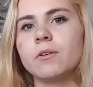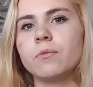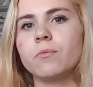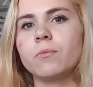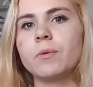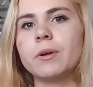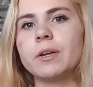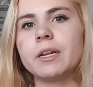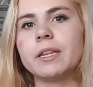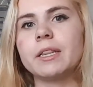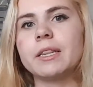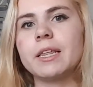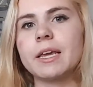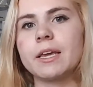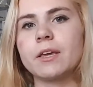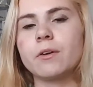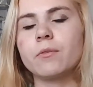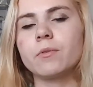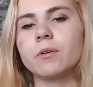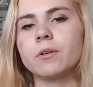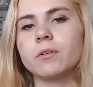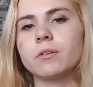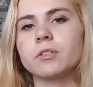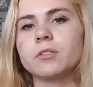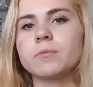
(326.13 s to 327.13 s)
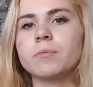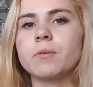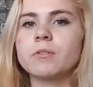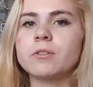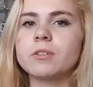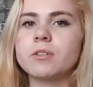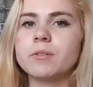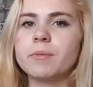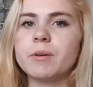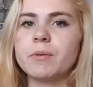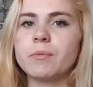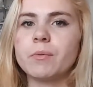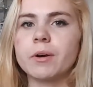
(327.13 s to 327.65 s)
we didn't think you were
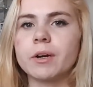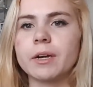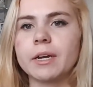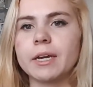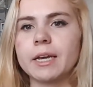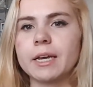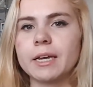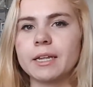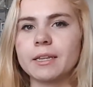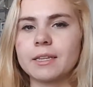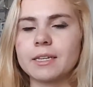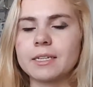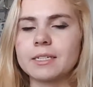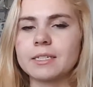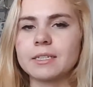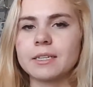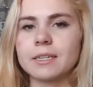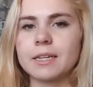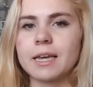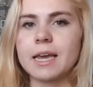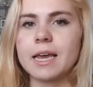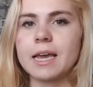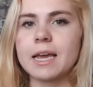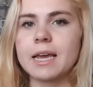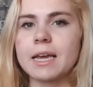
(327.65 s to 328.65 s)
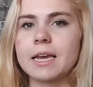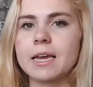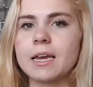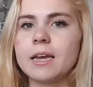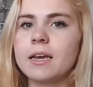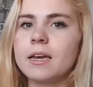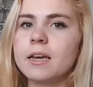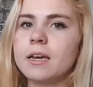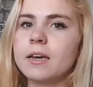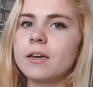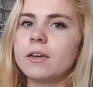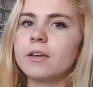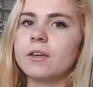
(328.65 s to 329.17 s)
supposed to be working this late,
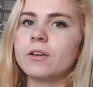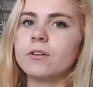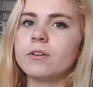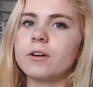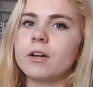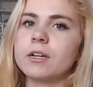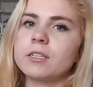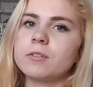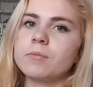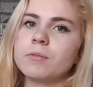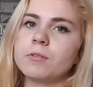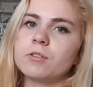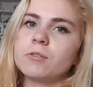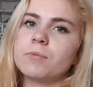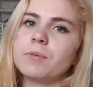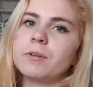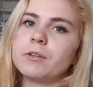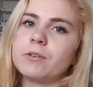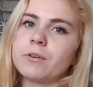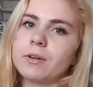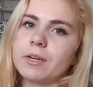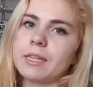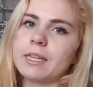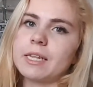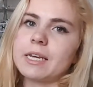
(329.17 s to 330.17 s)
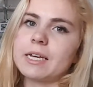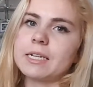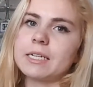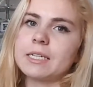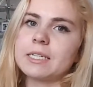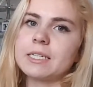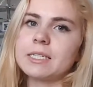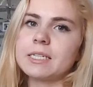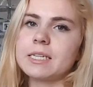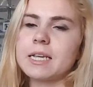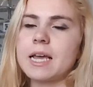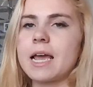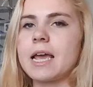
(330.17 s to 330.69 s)
you're not supposed to be doing
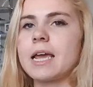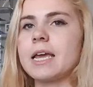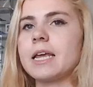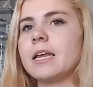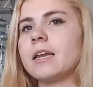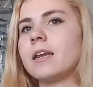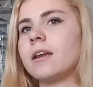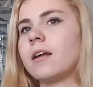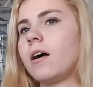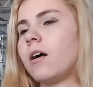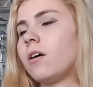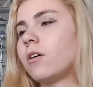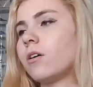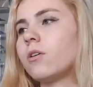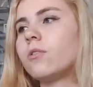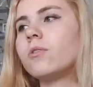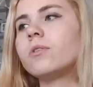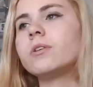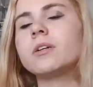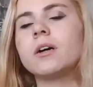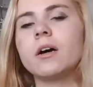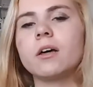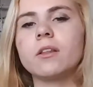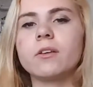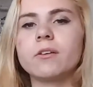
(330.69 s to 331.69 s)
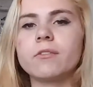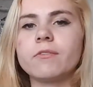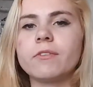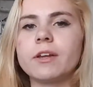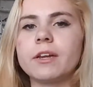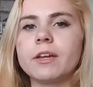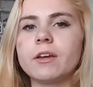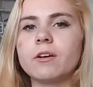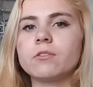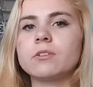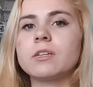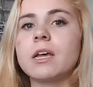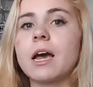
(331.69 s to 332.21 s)
this. And I'll go into other
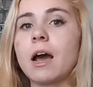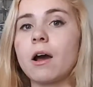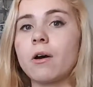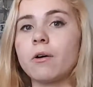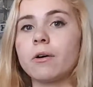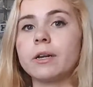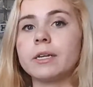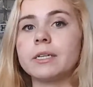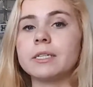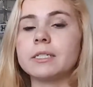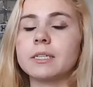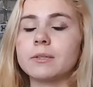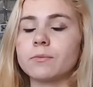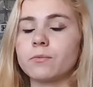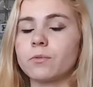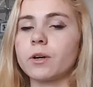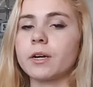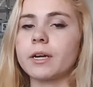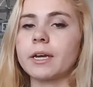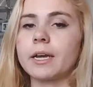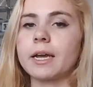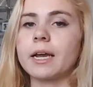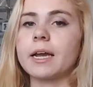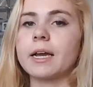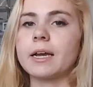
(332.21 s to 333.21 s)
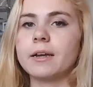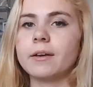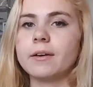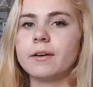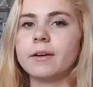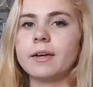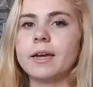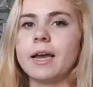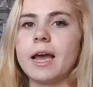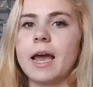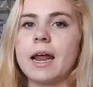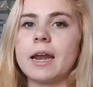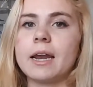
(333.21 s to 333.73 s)
videos how it is working
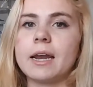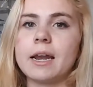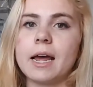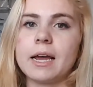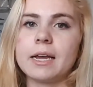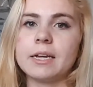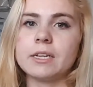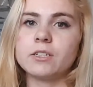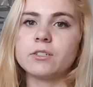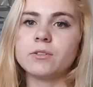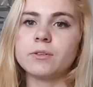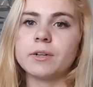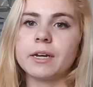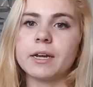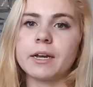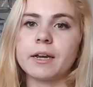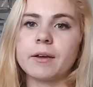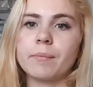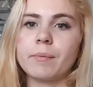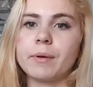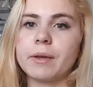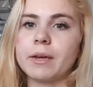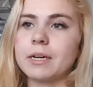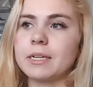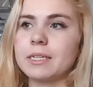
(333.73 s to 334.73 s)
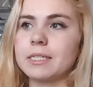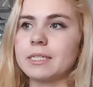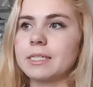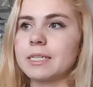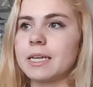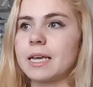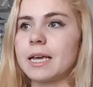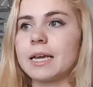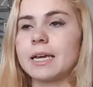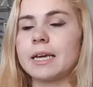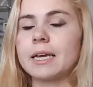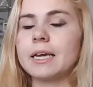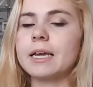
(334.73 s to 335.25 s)
at an ice rink, because
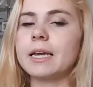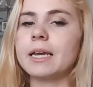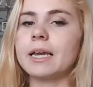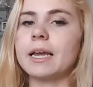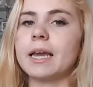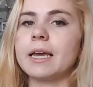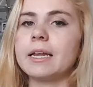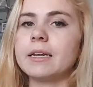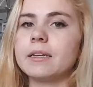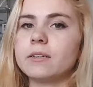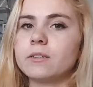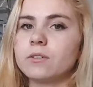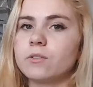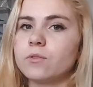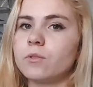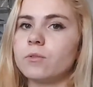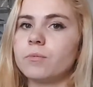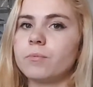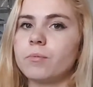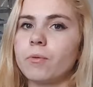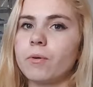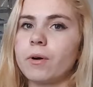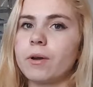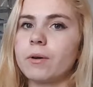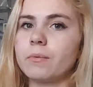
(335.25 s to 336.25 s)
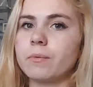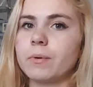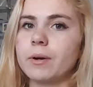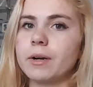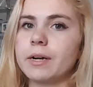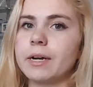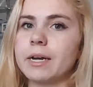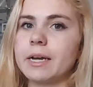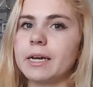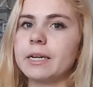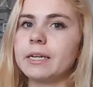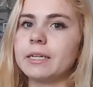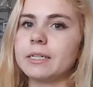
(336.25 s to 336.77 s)
it can get to a point where
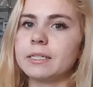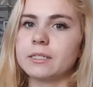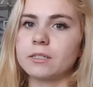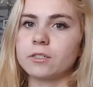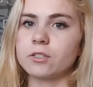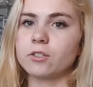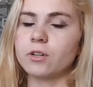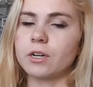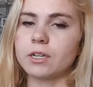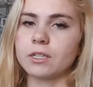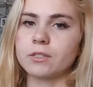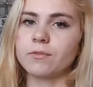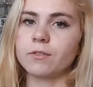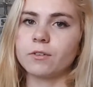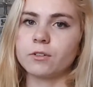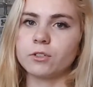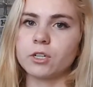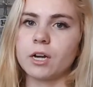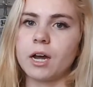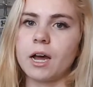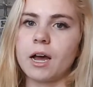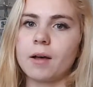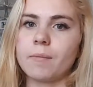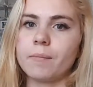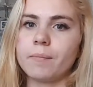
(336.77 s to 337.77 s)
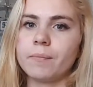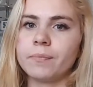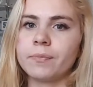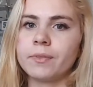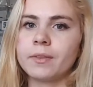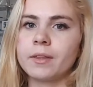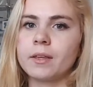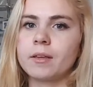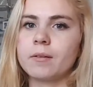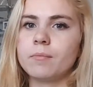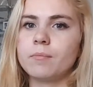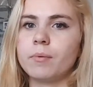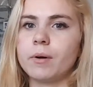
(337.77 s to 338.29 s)
it is a stressful job,
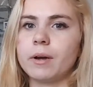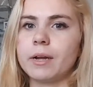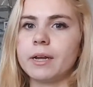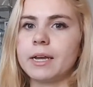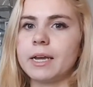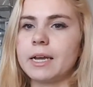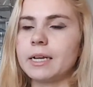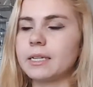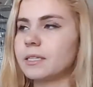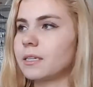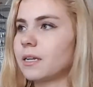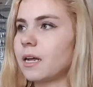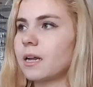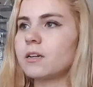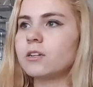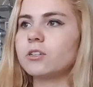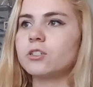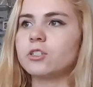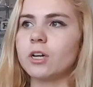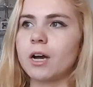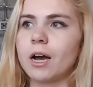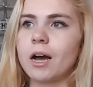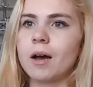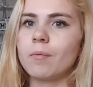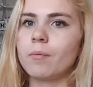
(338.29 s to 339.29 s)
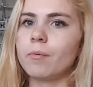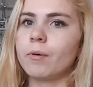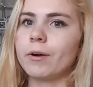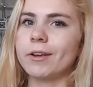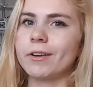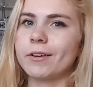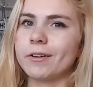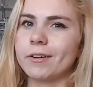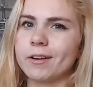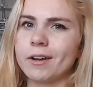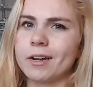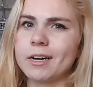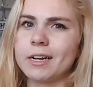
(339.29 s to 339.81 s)
but it's not a job where
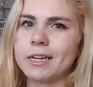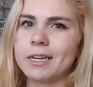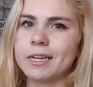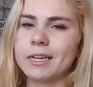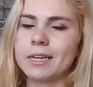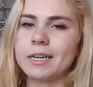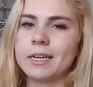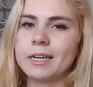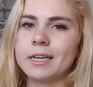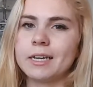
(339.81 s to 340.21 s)
you're gonna